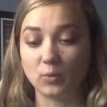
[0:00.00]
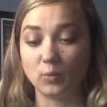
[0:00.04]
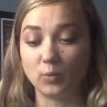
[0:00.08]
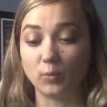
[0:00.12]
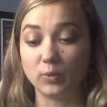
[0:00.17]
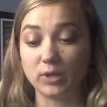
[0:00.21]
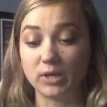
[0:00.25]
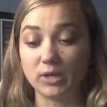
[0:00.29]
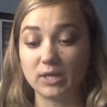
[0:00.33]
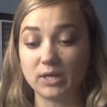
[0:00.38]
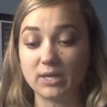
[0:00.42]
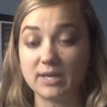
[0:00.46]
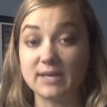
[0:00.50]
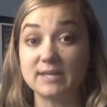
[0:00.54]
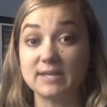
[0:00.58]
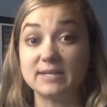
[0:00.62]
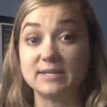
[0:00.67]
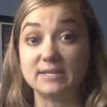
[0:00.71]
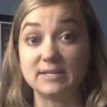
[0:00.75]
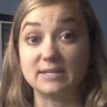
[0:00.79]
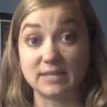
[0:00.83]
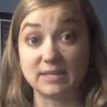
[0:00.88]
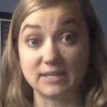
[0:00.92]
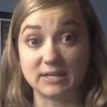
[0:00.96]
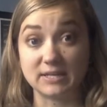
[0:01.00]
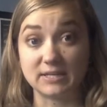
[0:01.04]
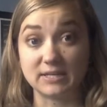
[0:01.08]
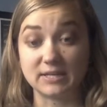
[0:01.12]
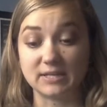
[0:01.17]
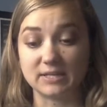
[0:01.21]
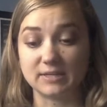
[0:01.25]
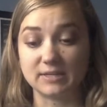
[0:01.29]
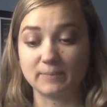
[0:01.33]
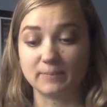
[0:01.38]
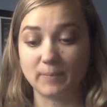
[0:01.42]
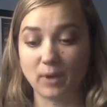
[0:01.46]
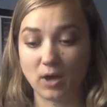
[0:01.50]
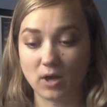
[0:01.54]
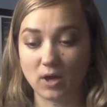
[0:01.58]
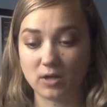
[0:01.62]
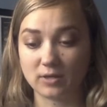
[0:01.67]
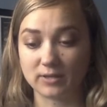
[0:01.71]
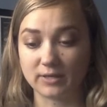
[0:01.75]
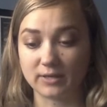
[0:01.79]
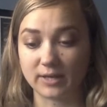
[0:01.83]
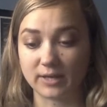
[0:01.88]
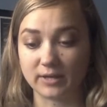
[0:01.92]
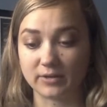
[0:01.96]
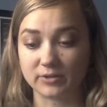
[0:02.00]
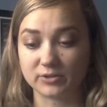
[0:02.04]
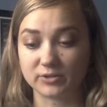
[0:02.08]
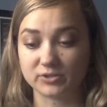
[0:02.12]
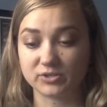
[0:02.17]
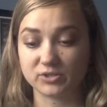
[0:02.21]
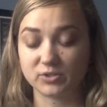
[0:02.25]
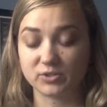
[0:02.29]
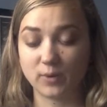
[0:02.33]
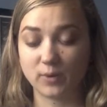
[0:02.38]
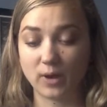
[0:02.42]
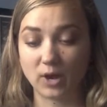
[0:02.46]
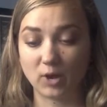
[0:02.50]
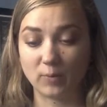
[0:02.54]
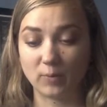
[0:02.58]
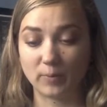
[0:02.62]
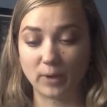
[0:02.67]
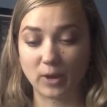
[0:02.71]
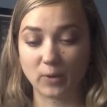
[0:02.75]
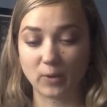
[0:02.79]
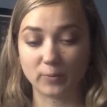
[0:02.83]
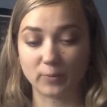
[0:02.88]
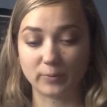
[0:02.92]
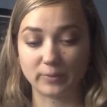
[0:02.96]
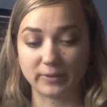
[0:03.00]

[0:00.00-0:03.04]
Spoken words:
We need pollinators to help our